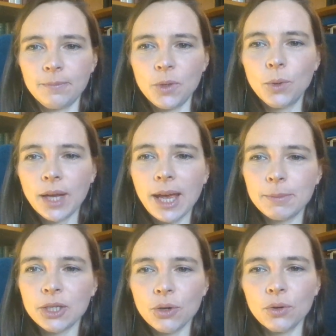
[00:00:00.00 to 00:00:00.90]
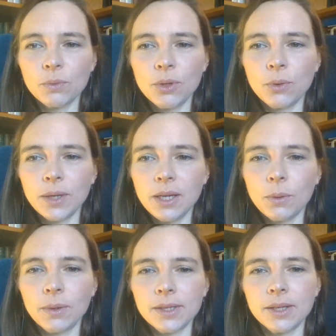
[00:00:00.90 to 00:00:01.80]
You kept it on with your
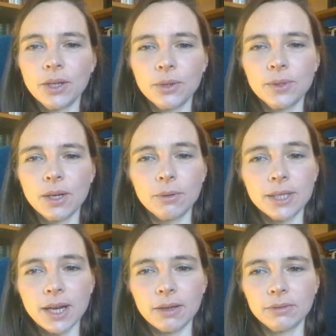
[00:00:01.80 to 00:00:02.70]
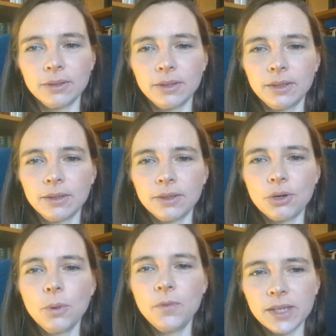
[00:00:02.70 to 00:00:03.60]
equals and those lower down.
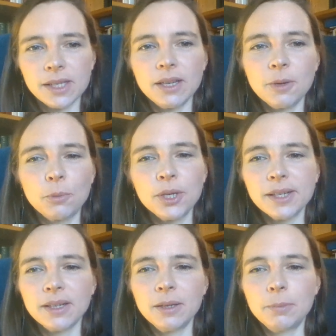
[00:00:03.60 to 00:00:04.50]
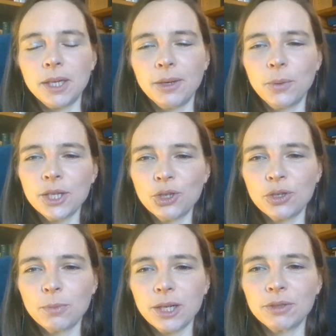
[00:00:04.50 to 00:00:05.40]
Obviously, a prisoner being
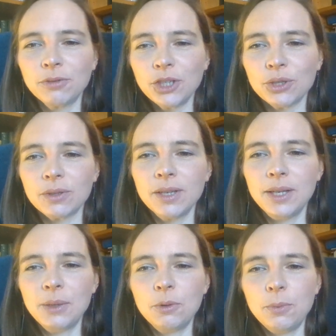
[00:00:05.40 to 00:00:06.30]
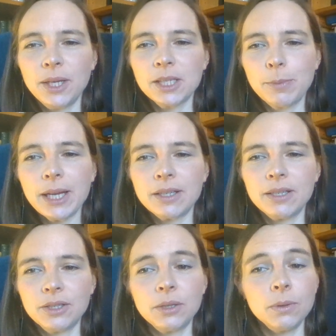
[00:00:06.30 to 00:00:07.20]
questioned by an official would be
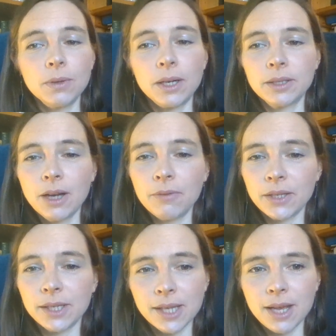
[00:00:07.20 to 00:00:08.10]
expected to uncover his